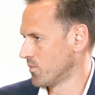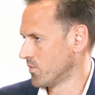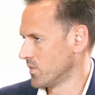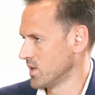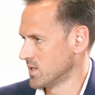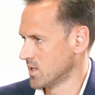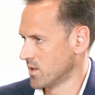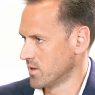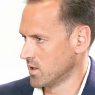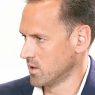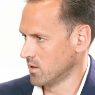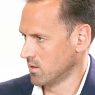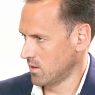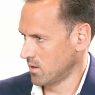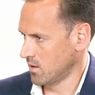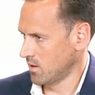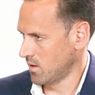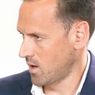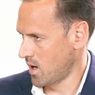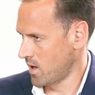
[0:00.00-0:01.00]
these other
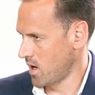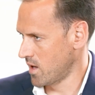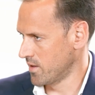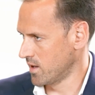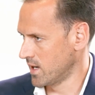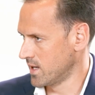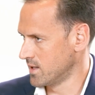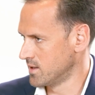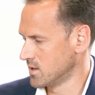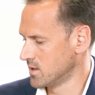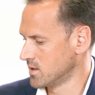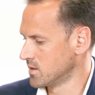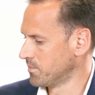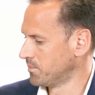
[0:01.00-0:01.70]
lenses.